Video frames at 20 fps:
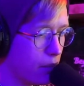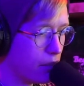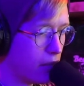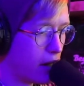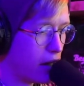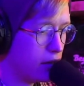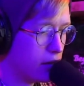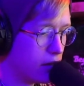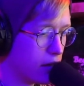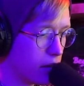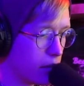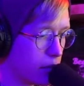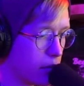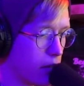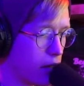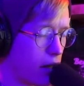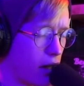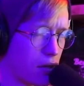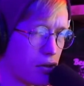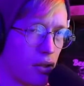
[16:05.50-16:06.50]
ends up,
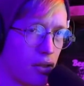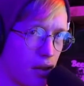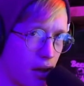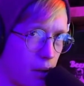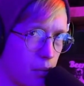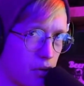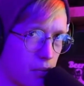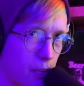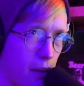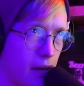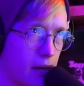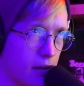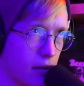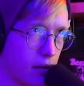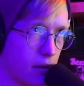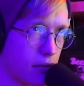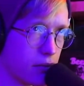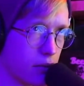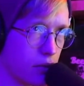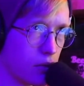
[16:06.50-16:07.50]
actually I think it was
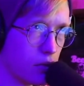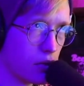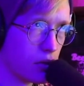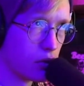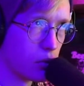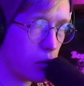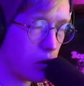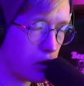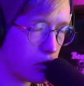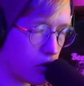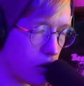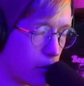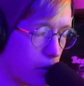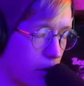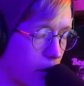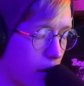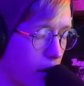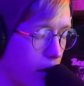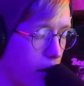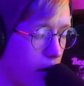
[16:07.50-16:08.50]
Penta, who's a Twitch streamer,
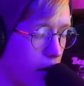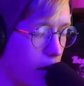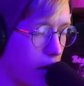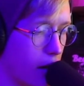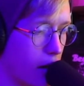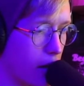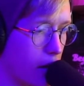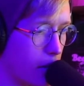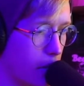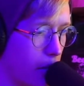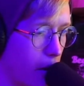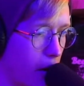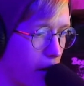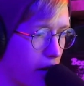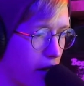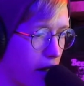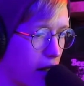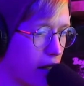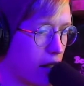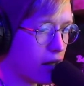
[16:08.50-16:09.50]
bought
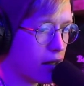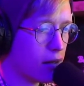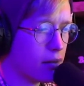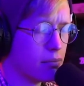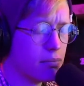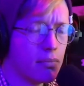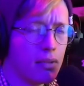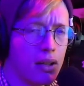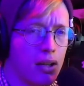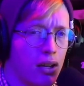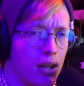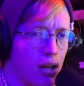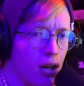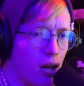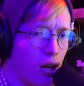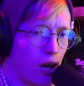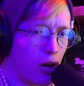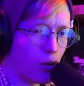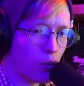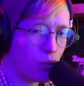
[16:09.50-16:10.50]
a
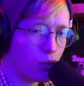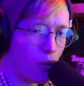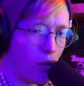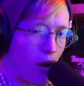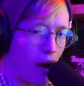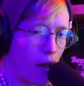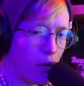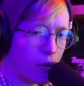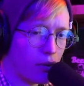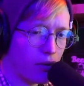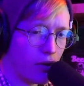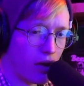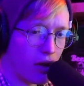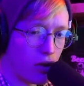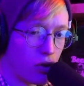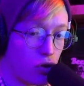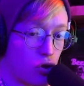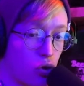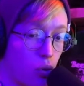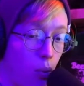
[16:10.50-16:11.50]
round of
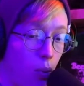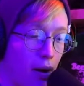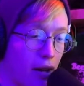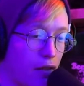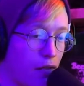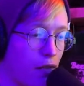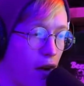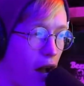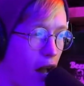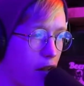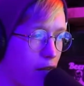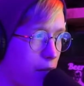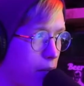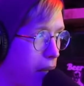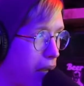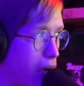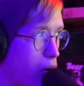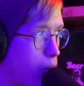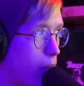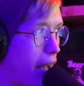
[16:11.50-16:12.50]
like 25
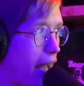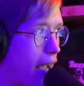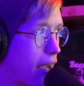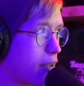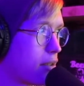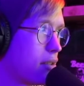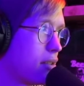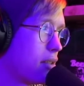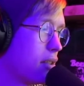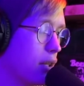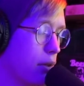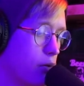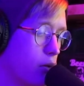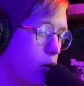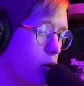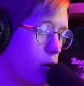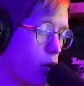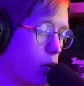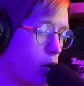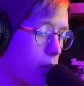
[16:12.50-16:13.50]
picklebacks. And if you
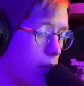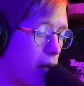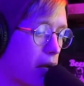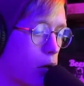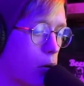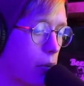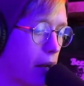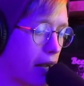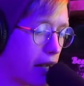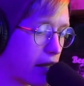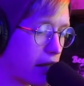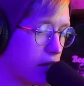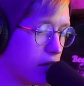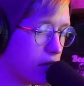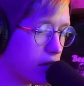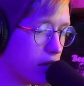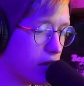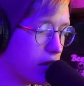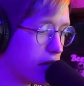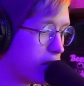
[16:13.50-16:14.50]
don't know what a pickleback
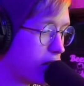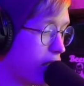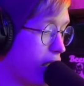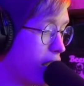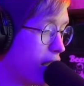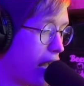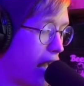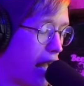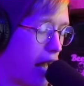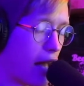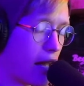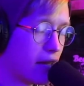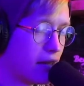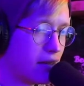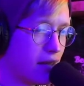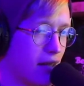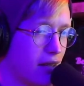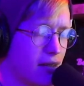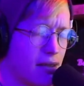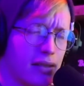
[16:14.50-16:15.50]
is,
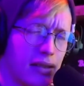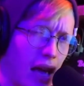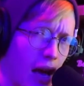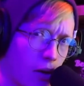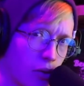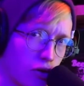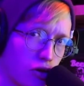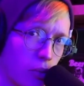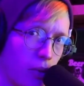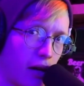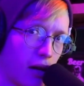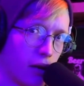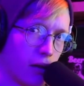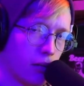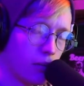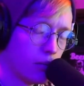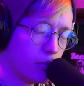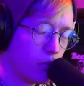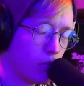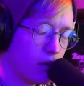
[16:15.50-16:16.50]
it sounds weird
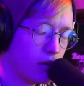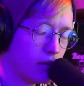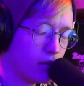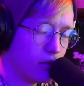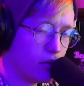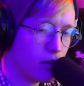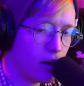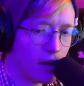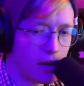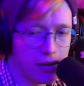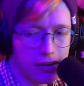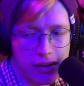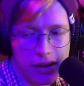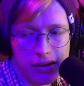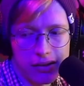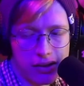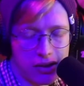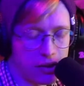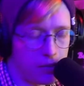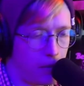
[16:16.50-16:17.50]
when it
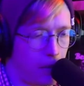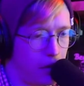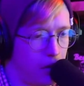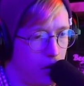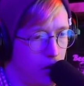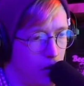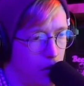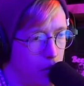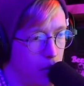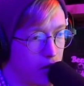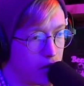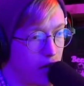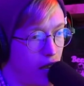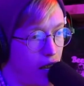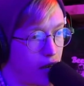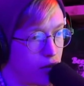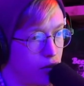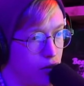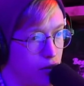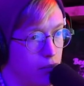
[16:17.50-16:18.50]
gets explained to you, but it's
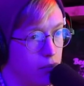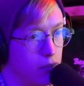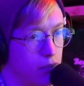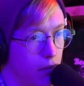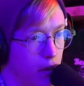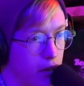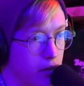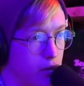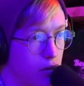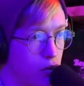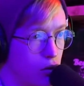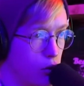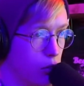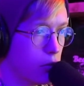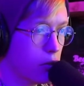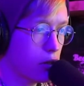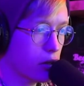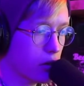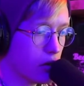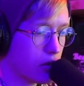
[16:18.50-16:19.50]
actually like super
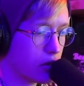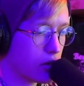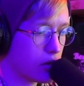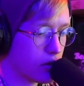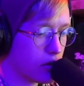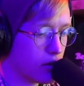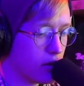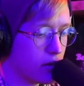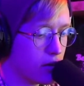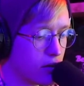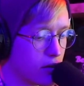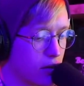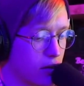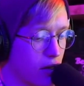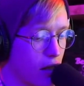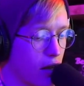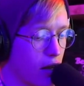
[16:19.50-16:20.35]
delicious. It's